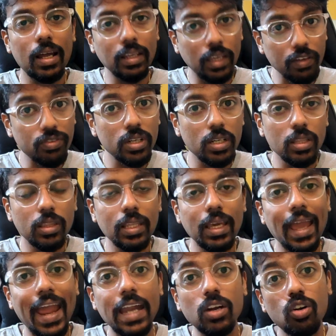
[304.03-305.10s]
are given at
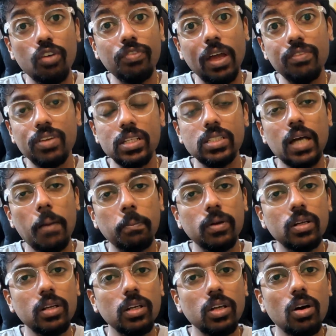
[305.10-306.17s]
the end of every
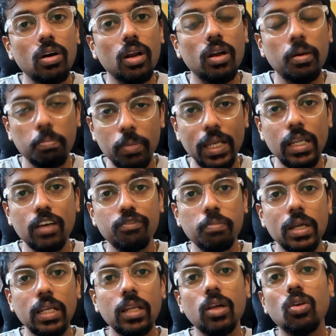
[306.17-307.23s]
chapter in your
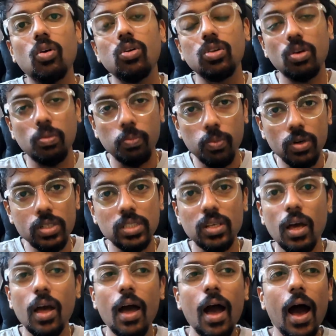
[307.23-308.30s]
PDF material or your
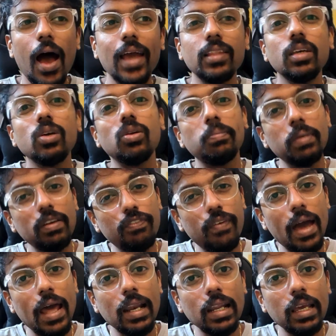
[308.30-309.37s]
books, I think you'll be
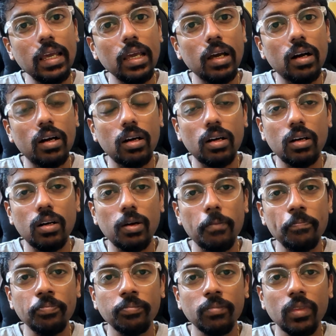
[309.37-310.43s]
fairly
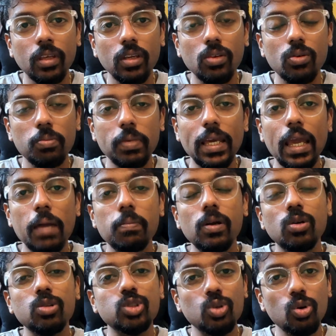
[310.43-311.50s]
be
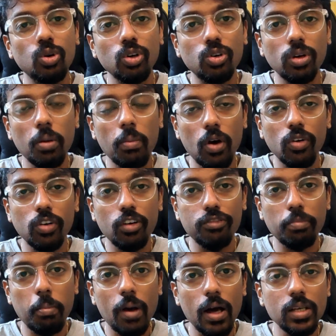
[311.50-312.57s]
able to score good amount
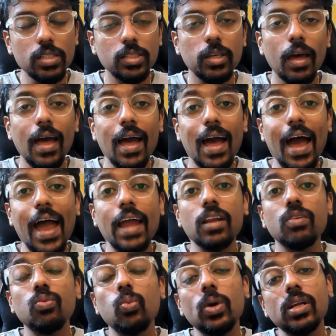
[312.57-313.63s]
of marks.
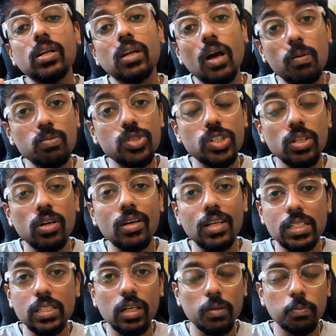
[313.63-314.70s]
And when it comes to your
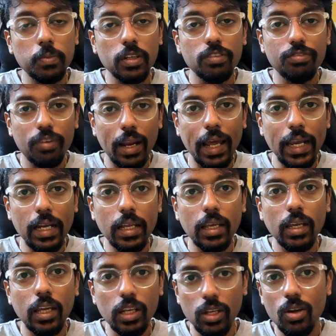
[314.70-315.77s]
descriptive
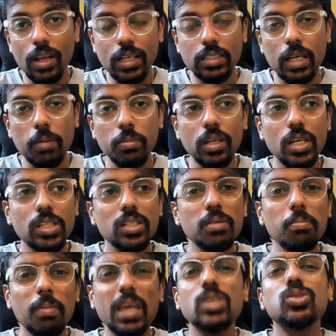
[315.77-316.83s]
writing in your
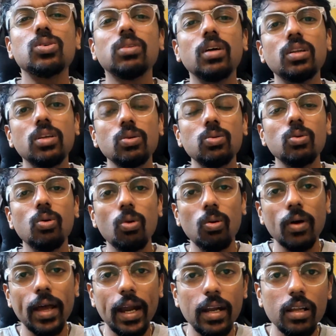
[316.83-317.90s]
examination, make sure that you
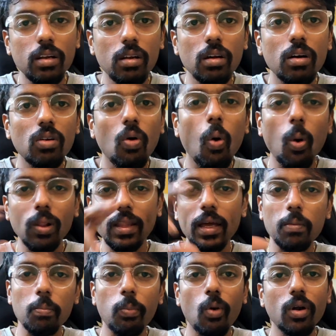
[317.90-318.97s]
go ahead and learn all
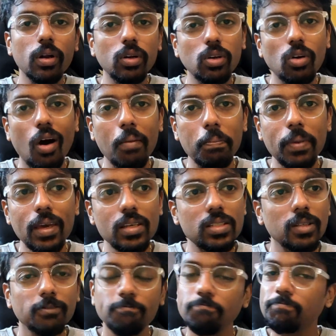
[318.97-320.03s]
the important
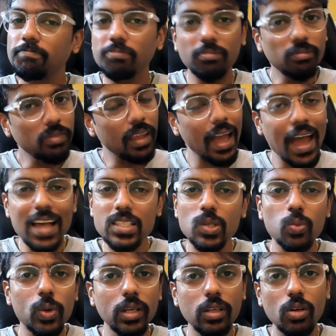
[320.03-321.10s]
topics. As
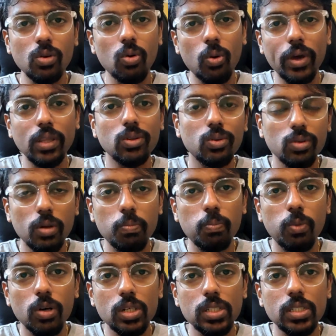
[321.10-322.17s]
in when you're going through the
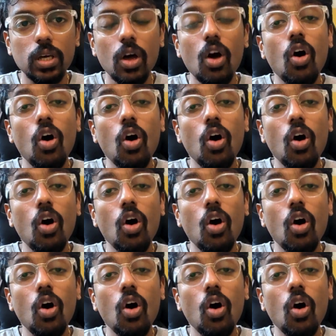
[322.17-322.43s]
books